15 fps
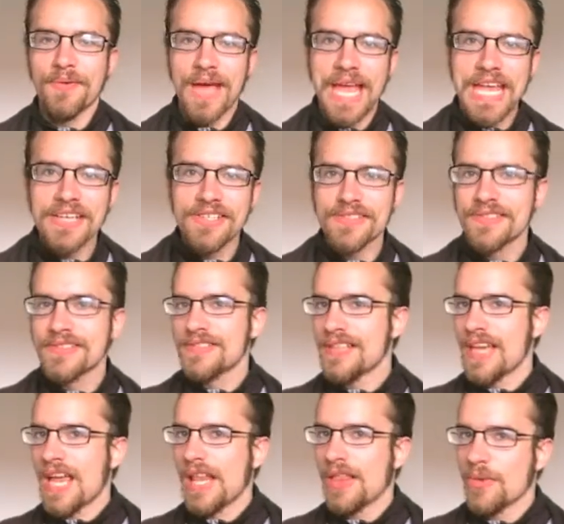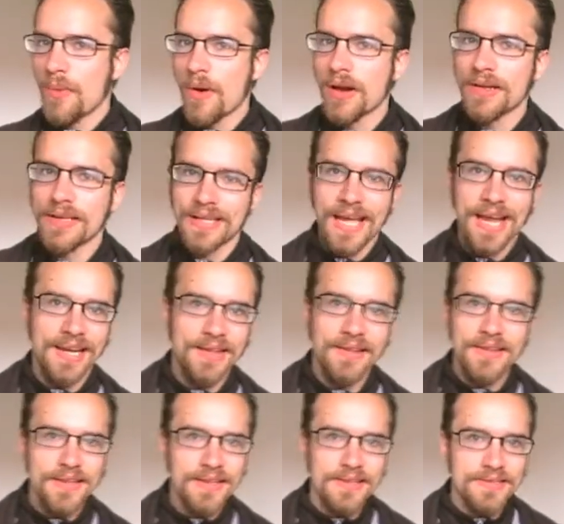agents and the one kind of
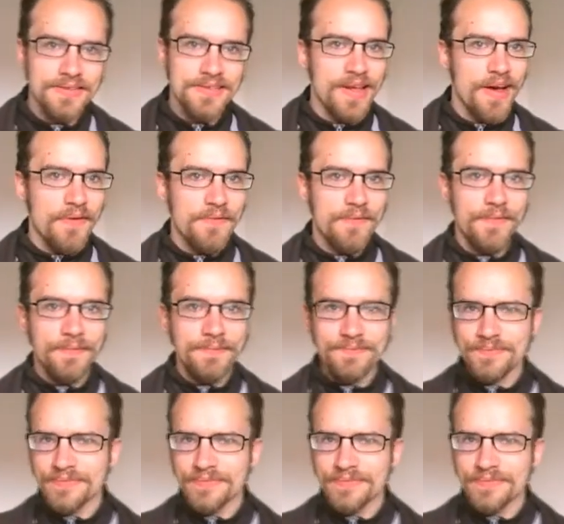stuff.